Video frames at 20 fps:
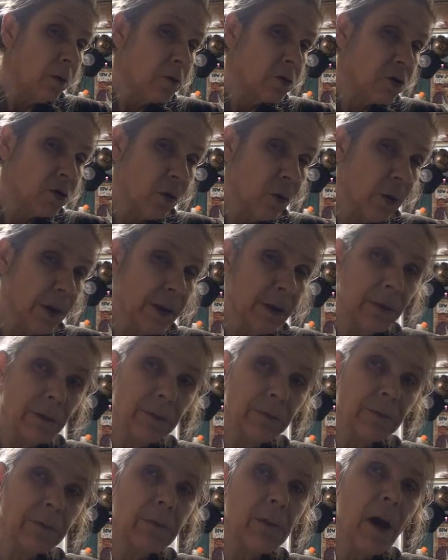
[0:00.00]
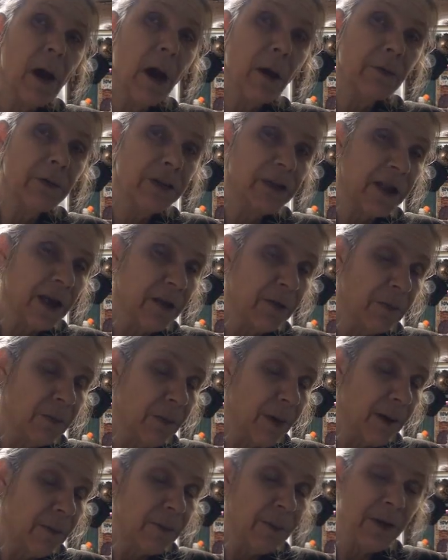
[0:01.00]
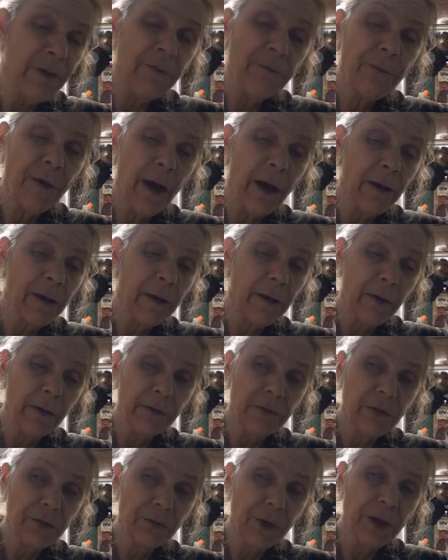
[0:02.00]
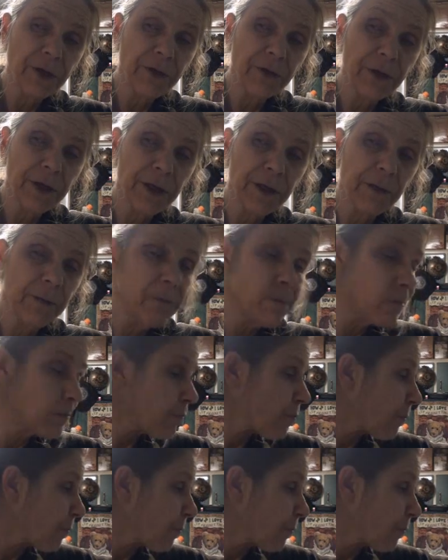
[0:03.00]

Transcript: So when I was getting my beef fat and I was rendering it,